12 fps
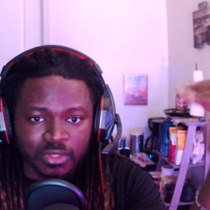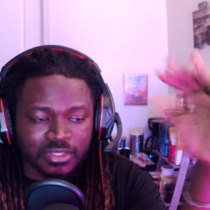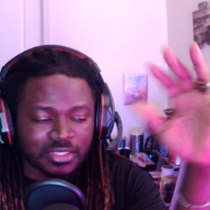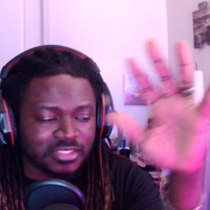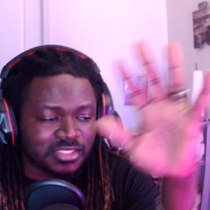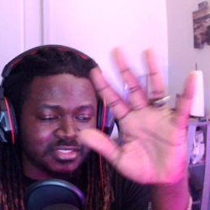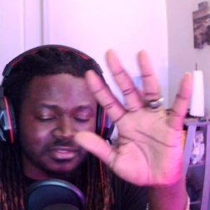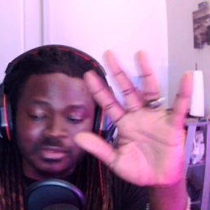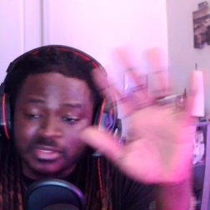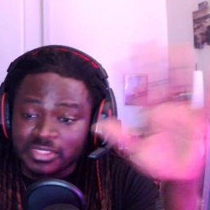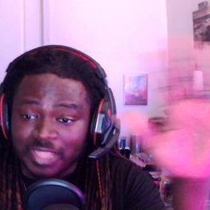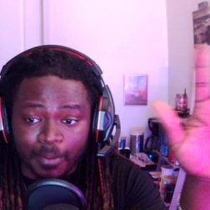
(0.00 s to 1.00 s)
had just
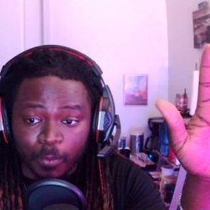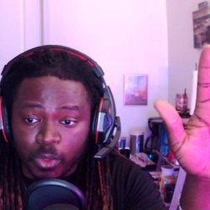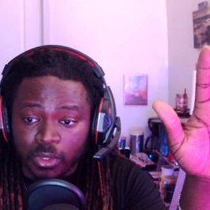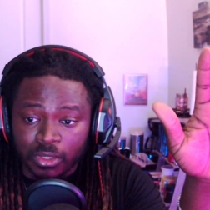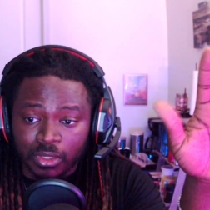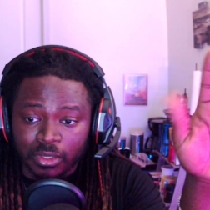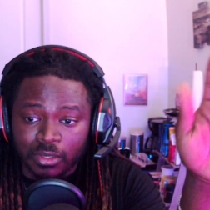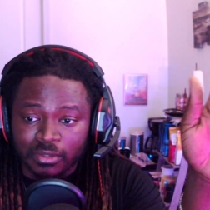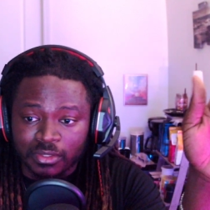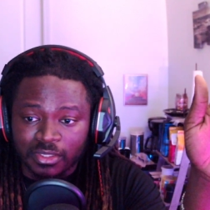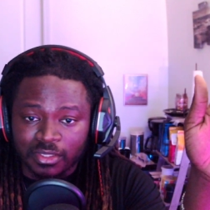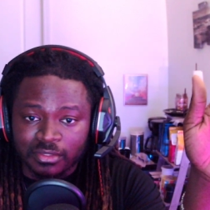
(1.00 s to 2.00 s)
stopped working
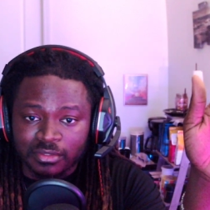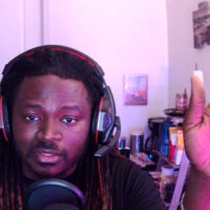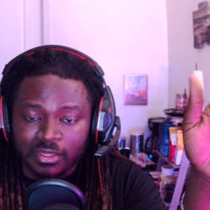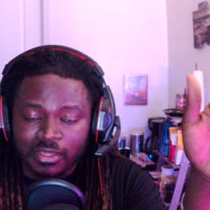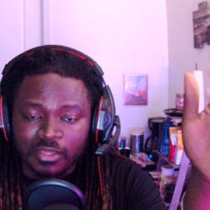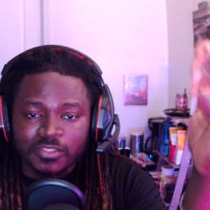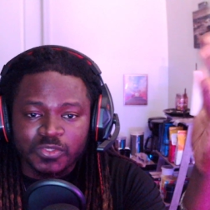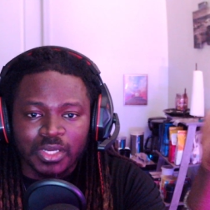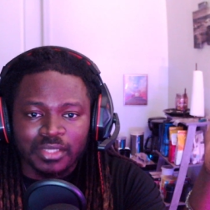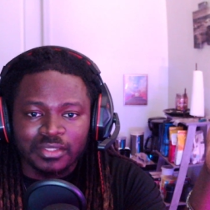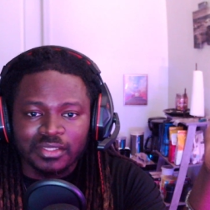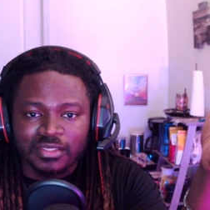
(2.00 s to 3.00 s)
altogether. So I
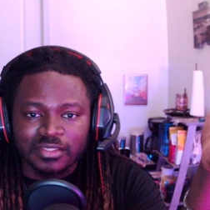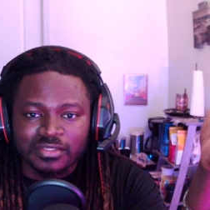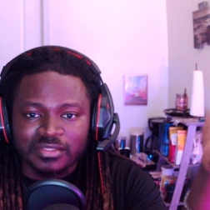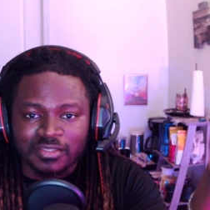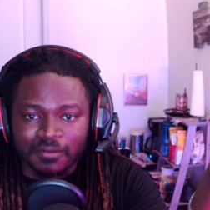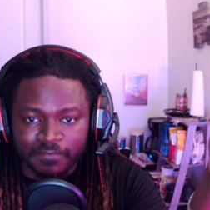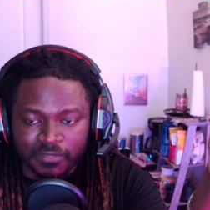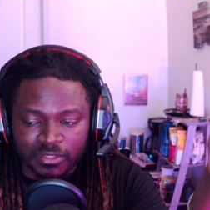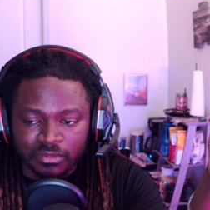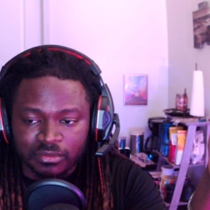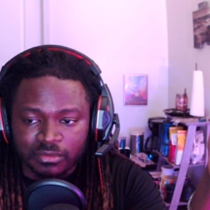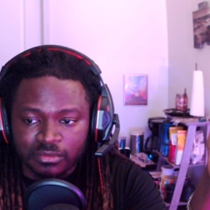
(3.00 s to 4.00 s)
needed
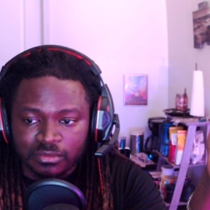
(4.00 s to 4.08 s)
something.